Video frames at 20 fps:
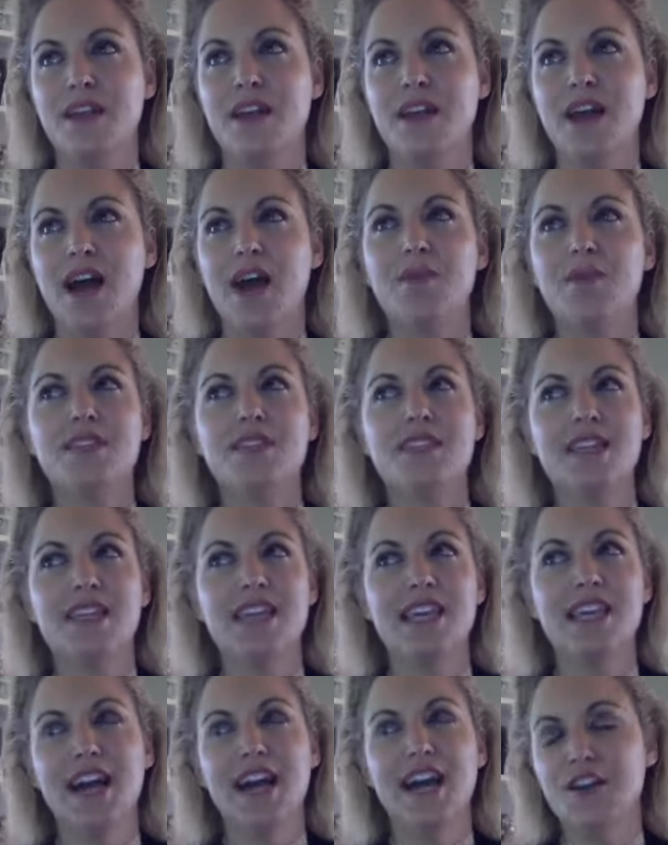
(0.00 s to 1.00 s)
I would say
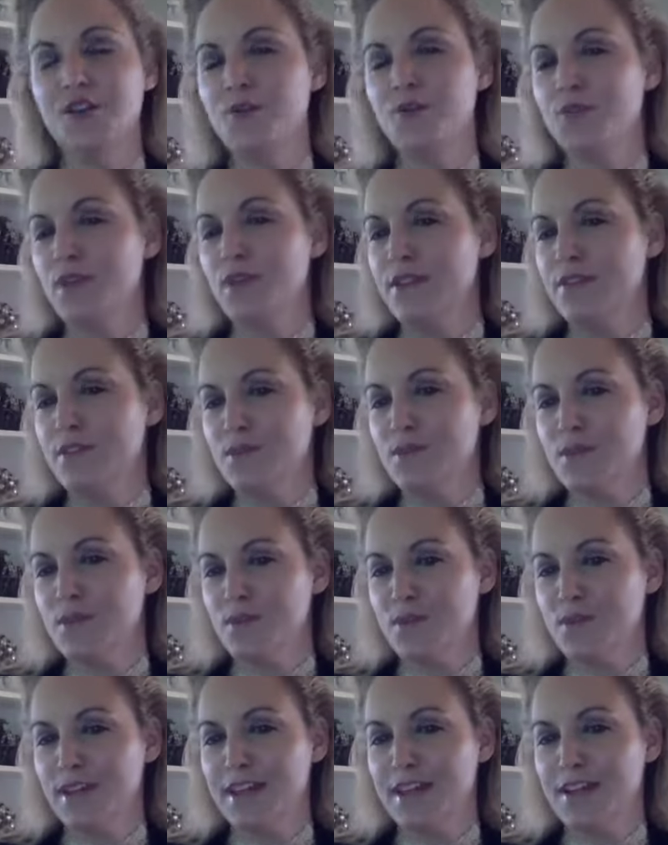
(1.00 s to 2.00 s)
Keanu Reeves was
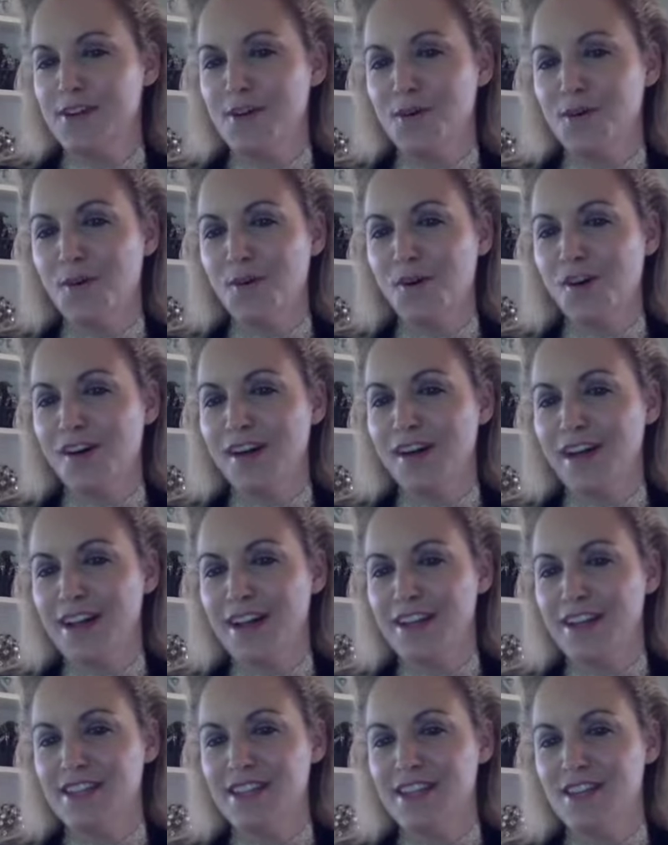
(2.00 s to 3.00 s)
really cool. I
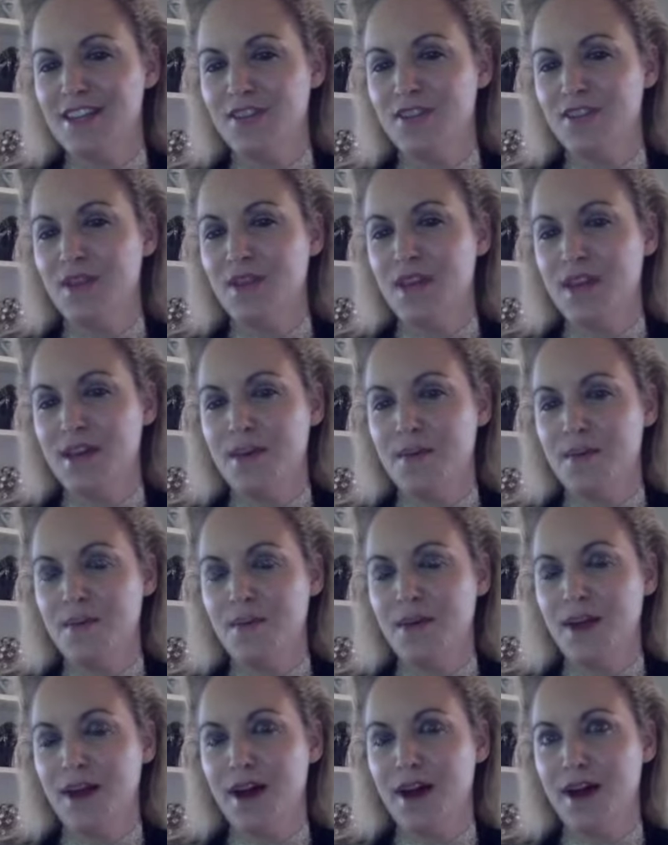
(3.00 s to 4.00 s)
got to interview him.
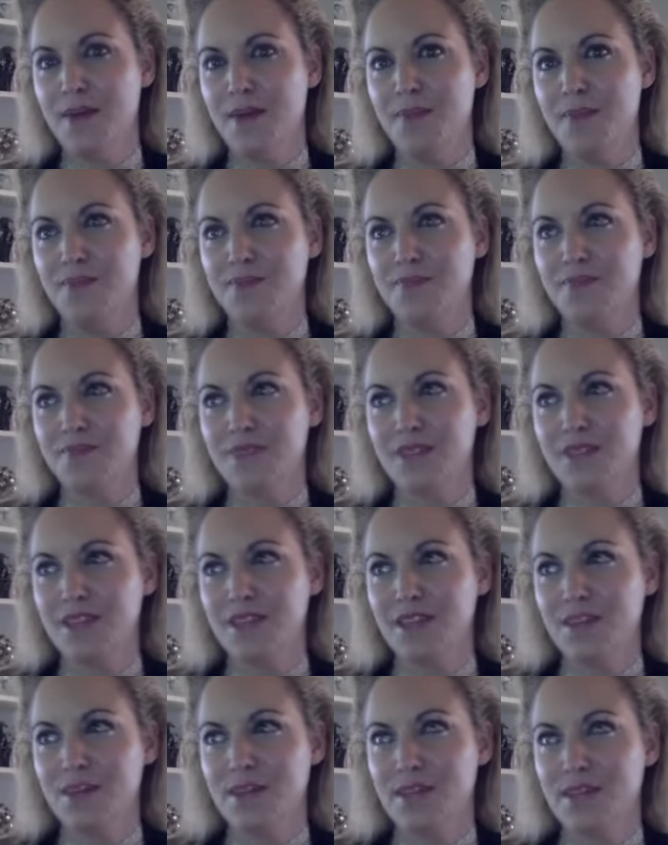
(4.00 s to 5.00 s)
Um,
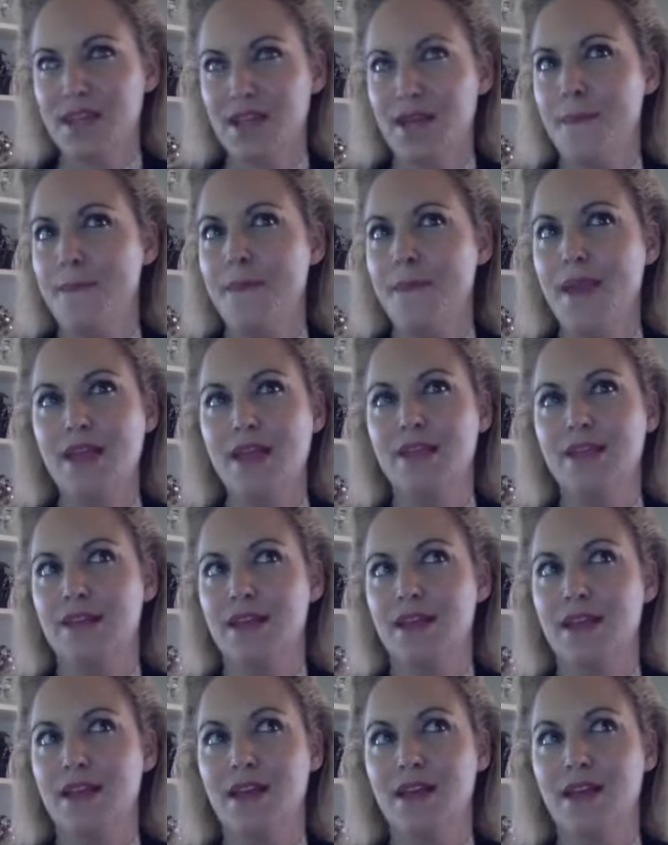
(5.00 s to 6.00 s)
he was like
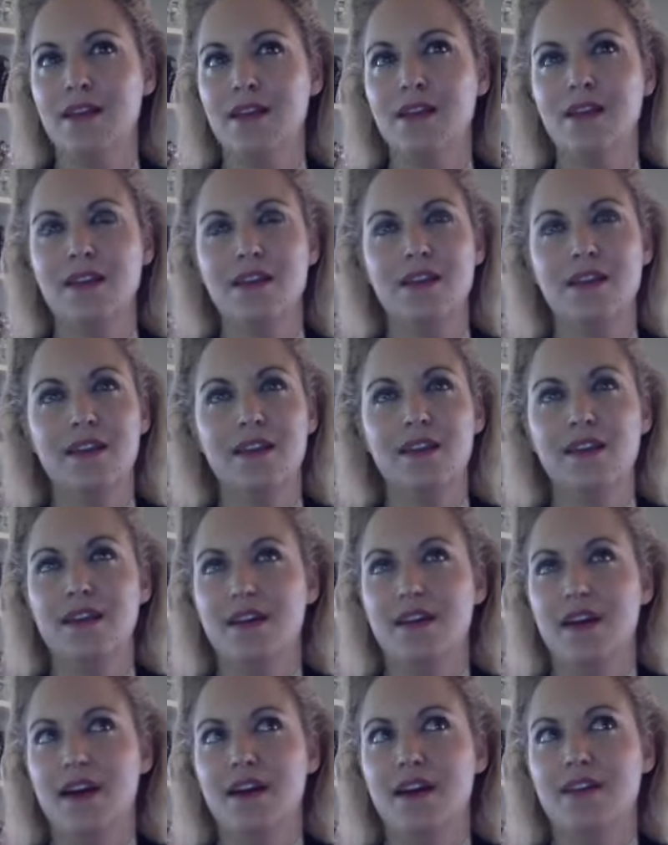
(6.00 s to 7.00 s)
amazing.
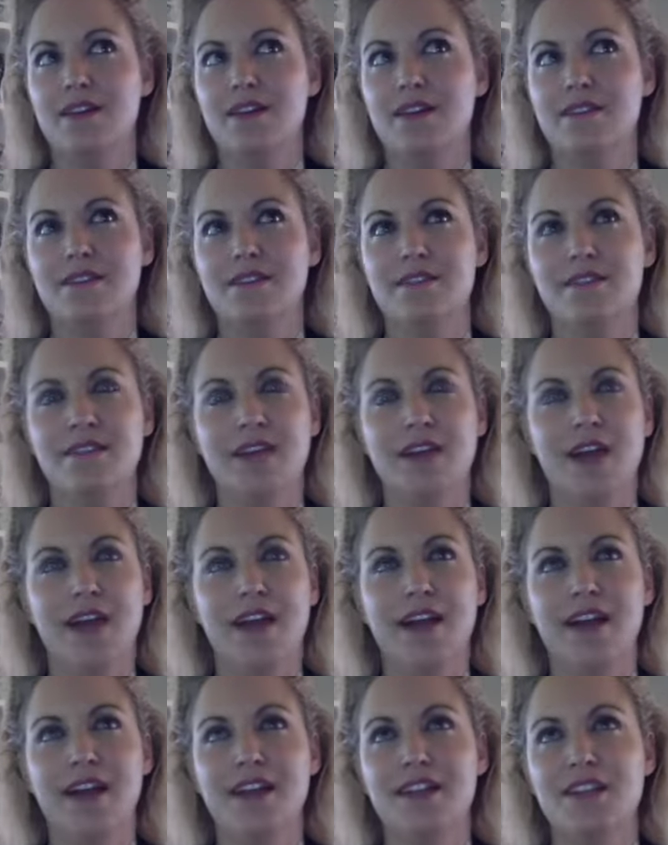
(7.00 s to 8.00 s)
Uh, I
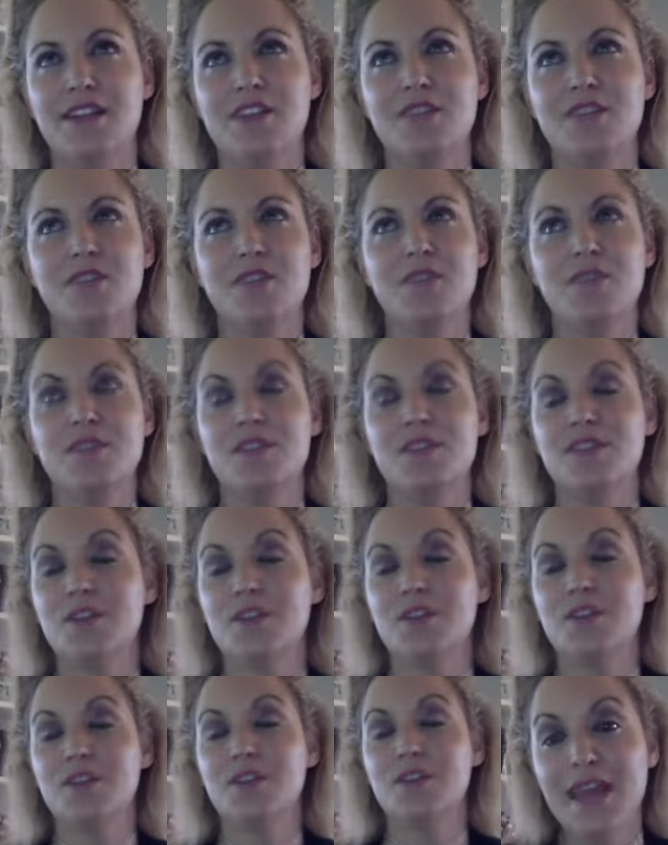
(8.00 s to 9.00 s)
got to interview Mister
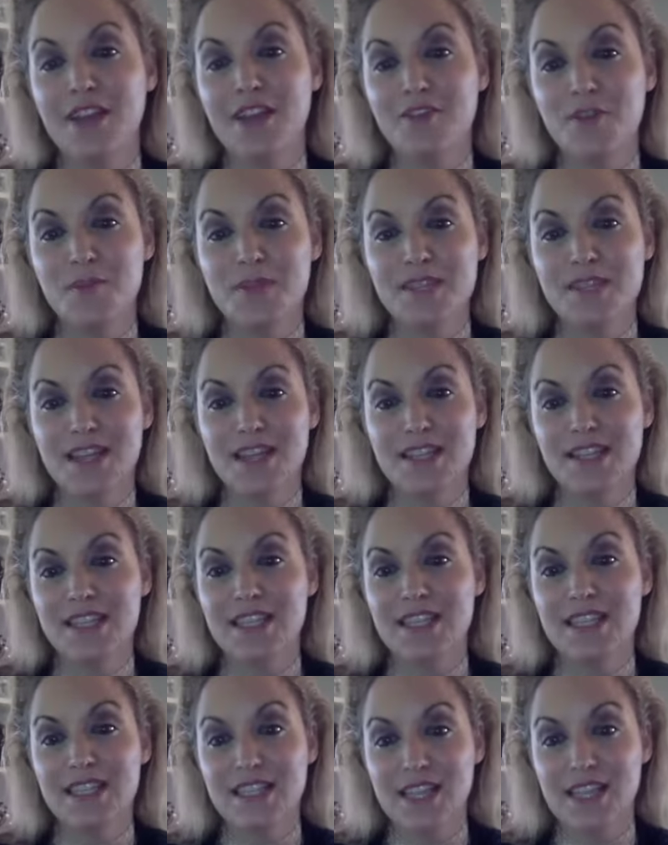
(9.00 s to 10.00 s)
Big from Sex and the
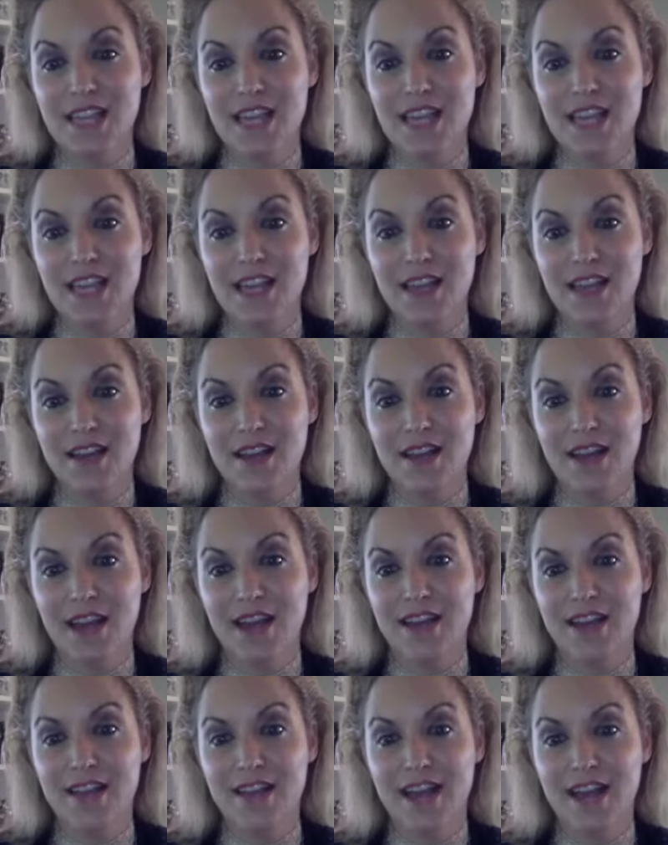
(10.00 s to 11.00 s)
City. I
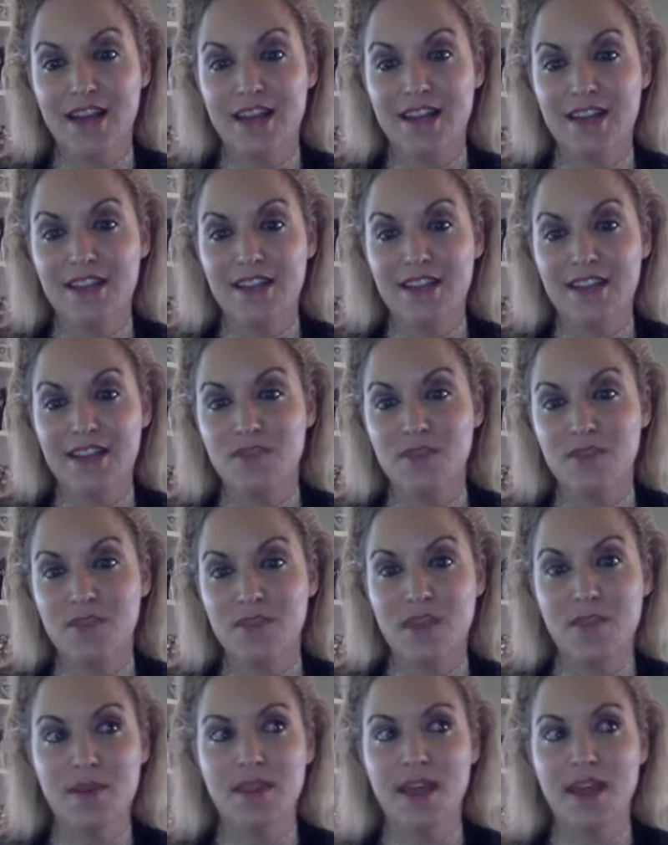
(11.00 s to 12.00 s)
had, had an exclusive with
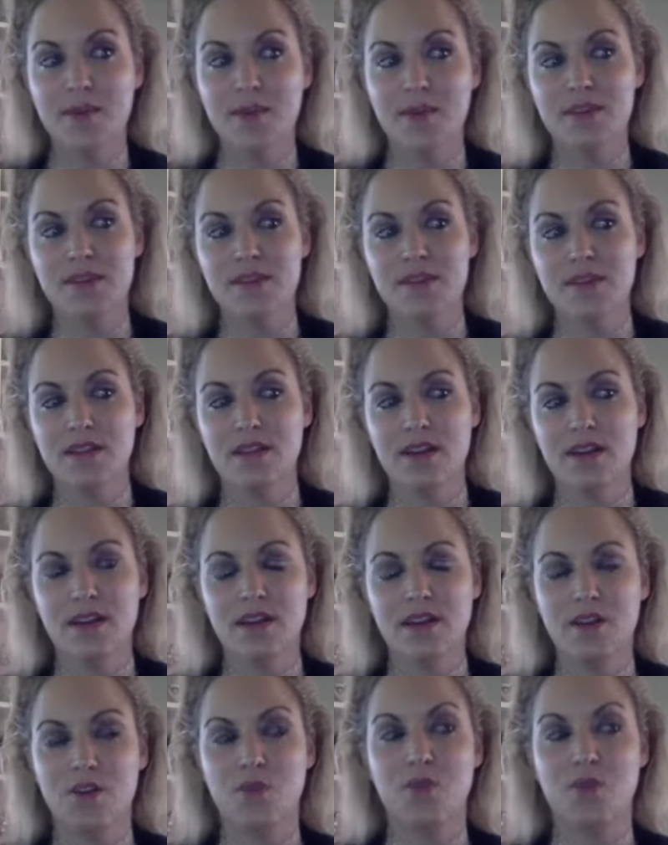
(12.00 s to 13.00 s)
him, and that was
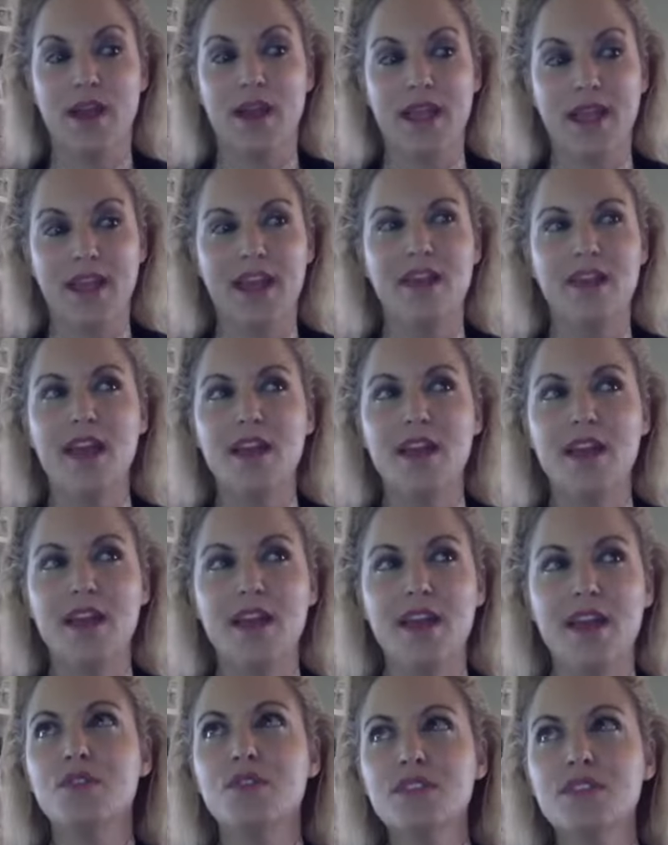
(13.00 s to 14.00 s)
great. And and
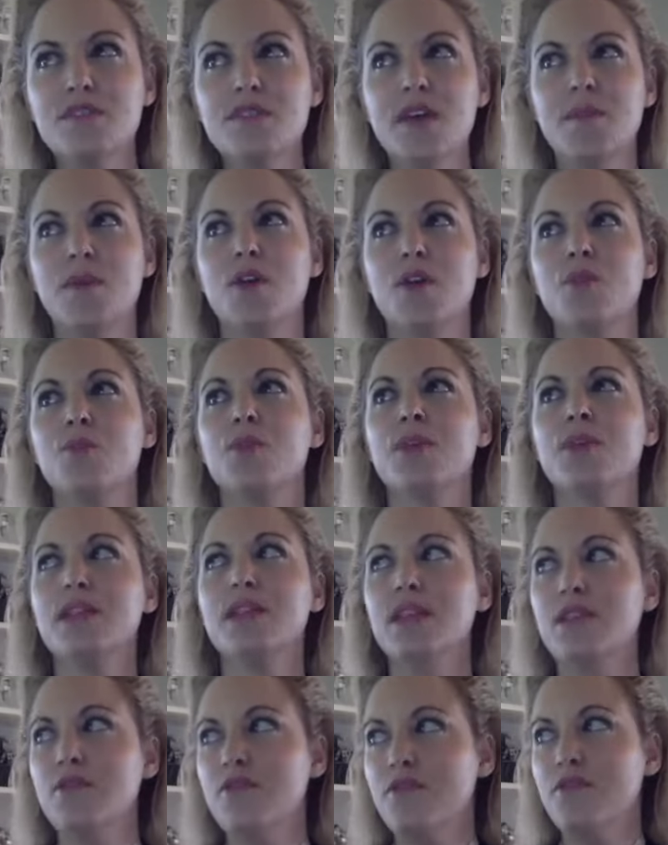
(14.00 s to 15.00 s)
most of them are
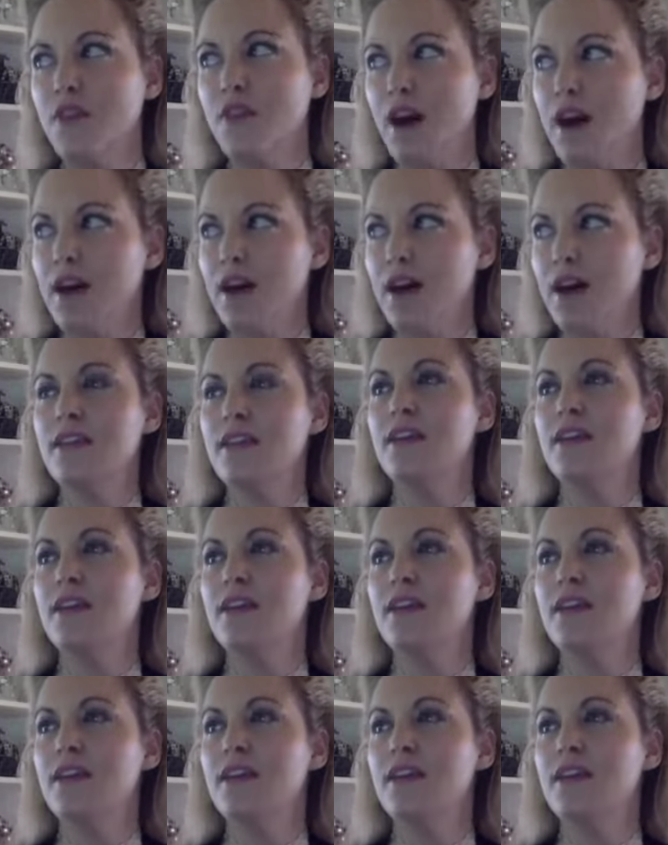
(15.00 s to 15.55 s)
really fun.